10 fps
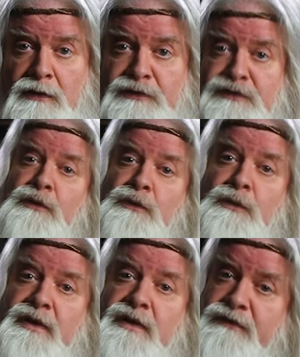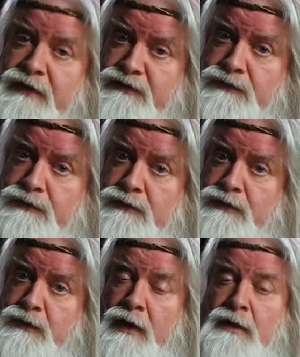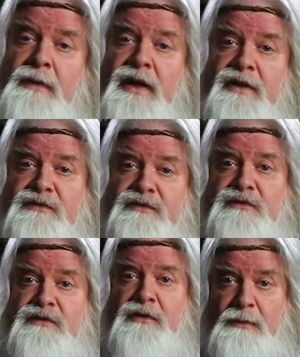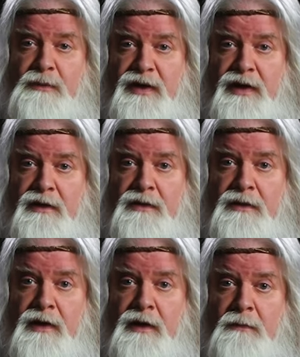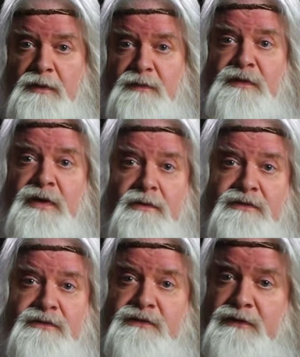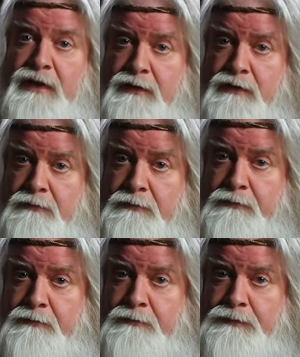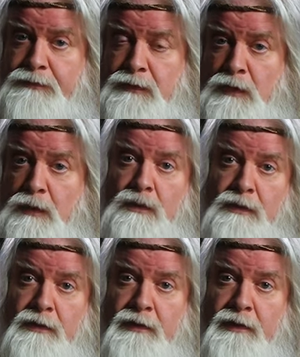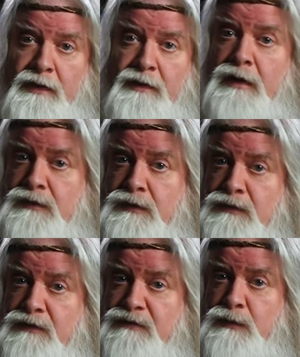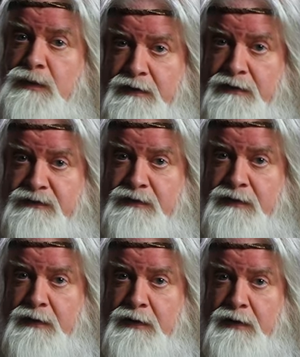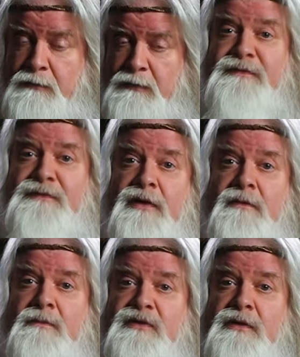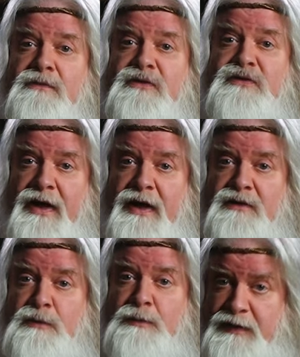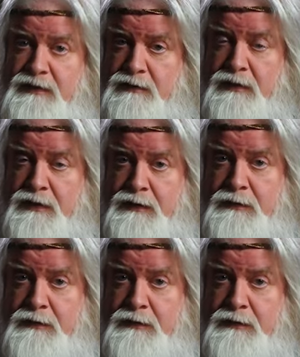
So, an adventurer who unmasks a doppelganger but fails to slay them, or an unnoticed witness, may find themselves attacked repeatedly.